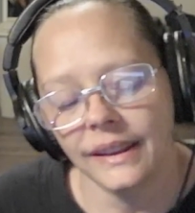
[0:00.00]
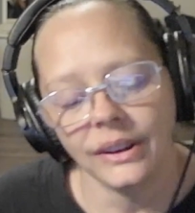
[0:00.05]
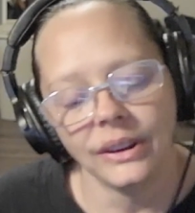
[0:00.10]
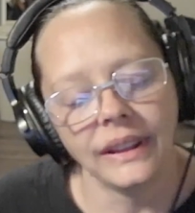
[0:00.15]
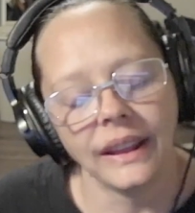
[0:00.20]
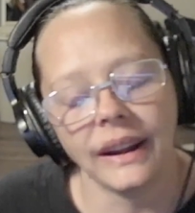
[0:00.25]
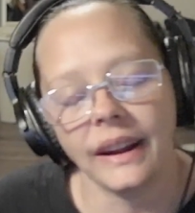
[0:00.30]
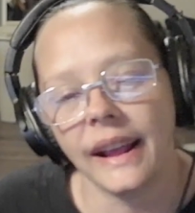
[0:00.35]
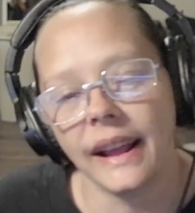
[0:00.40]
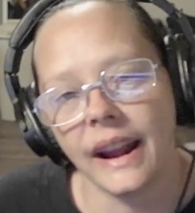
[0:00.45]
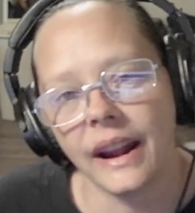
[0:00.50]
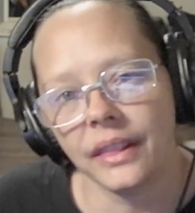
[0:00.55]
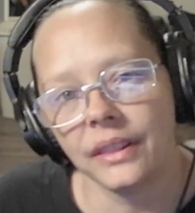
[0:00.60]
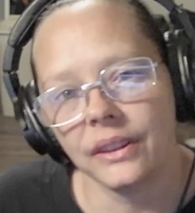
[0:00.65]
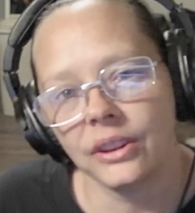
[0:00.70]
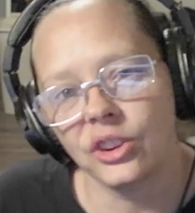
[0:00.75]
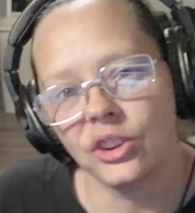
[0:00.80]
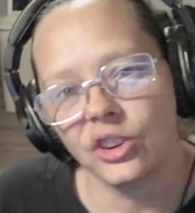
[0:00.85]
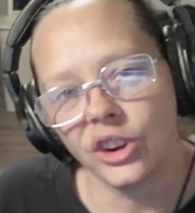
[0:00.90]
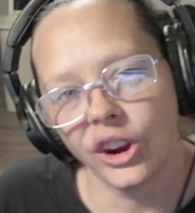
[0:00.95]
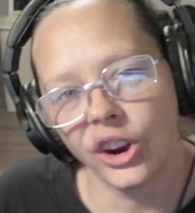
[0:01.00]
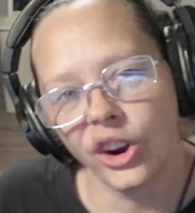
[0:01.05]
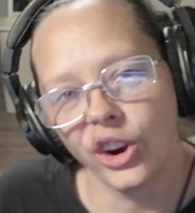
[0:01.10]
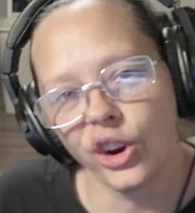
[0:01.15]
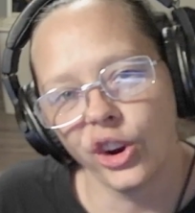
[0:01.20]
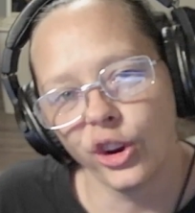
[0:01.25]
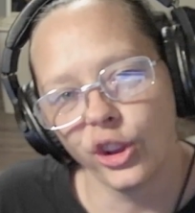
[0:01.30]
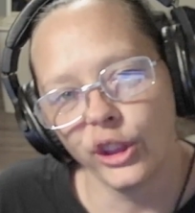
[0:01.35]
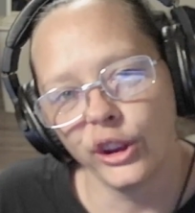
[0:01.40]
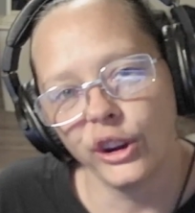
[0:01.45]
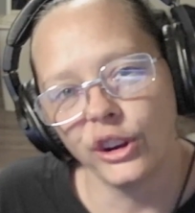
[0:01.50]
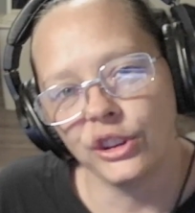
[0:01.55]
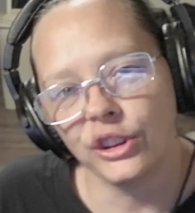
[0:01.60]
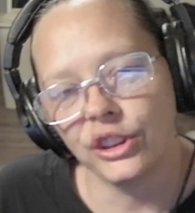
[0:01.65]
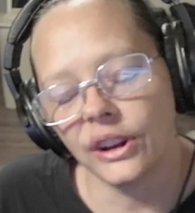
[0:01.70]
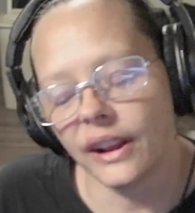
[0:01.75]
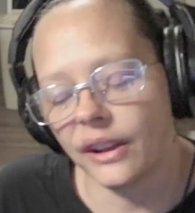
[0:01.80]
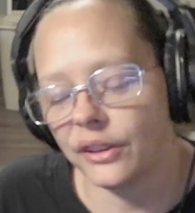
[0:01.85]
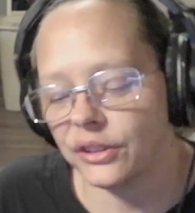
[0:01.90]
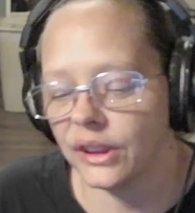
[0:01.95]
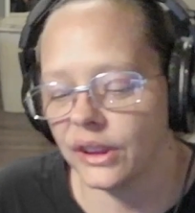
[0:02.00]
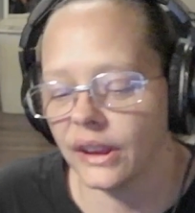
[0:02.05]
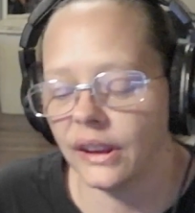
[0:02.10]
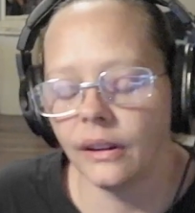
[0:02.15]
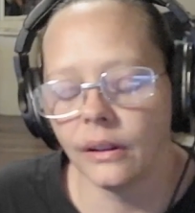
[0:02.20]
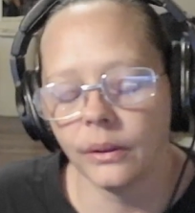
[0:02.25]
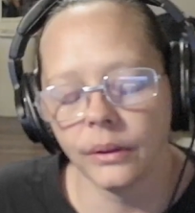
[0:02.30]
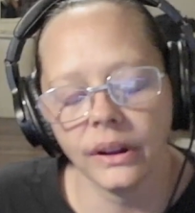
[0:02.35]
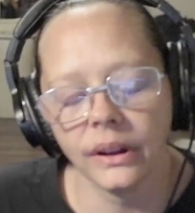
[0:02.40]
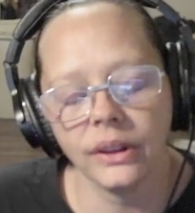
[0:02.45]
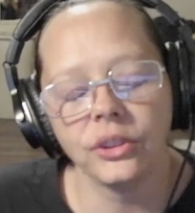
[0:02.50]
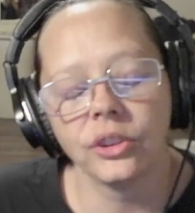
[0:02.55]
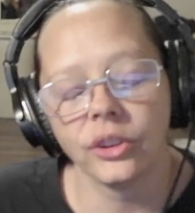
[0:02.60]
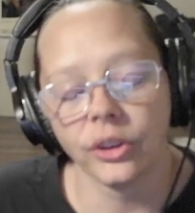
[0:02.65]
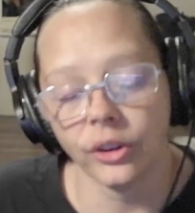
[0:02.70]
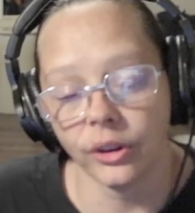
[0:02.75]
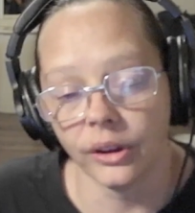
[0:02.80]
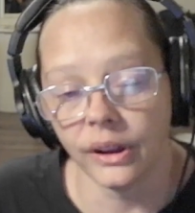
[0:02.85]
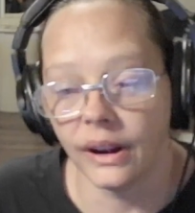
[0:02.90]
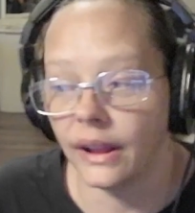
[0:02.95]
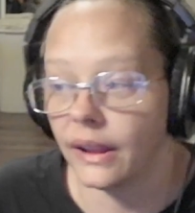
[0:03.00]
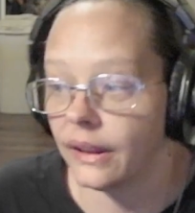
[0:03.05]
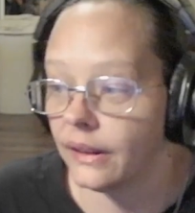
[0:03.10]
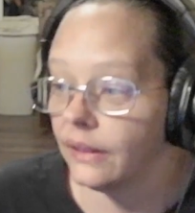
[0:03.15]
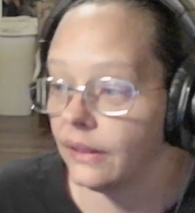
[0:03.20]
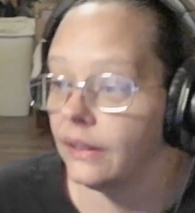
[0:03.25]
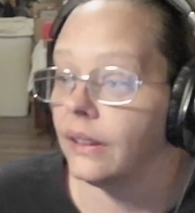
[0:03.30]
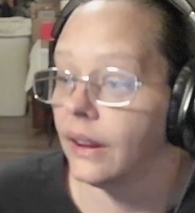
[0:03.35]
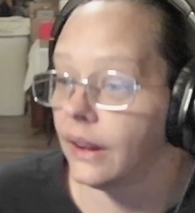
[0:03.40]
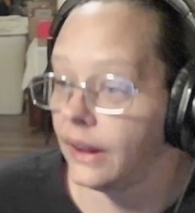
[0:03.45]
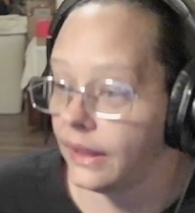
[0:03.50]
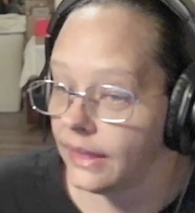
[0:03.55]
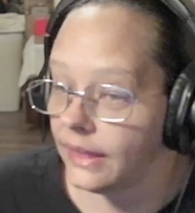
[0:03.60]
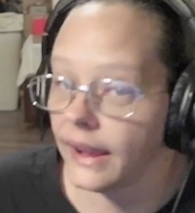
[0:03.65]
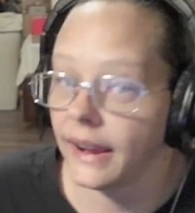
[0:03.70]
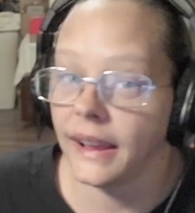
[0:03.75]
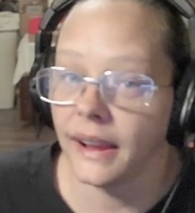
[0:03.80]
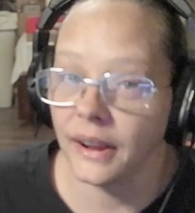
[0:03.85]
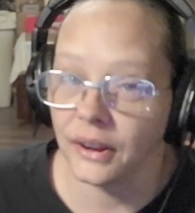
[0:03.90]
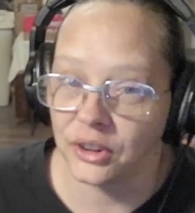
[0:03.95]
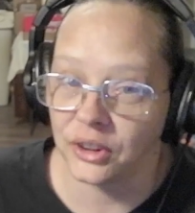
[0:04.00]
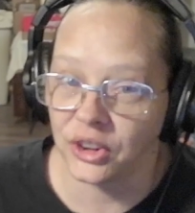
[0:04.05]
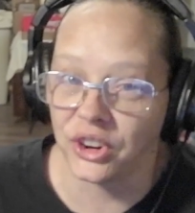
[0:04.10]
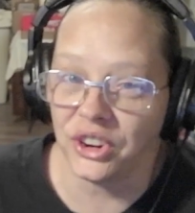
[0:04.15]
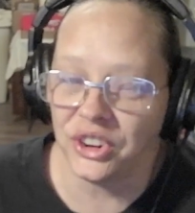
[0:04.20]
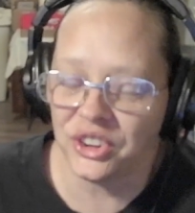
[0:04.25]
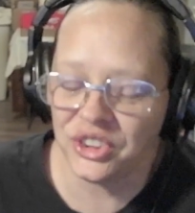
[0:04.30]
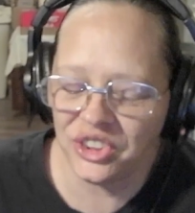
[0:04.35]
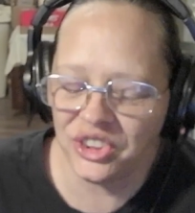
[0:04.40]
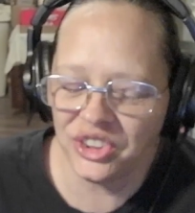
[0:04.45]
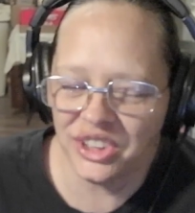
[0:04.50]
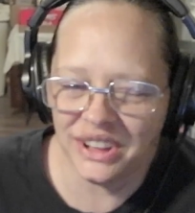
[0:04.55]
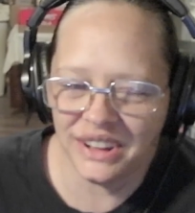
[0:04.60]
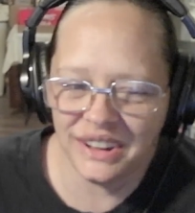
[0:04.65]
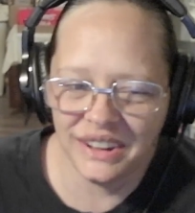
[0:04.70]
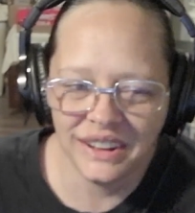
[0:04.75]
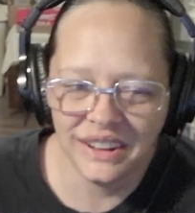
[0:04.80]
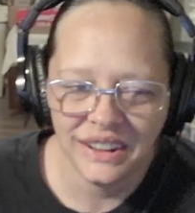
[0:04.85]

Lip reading: getting out of this chair earlier today, I was like, you know what? Screw it. I need that couch cushion.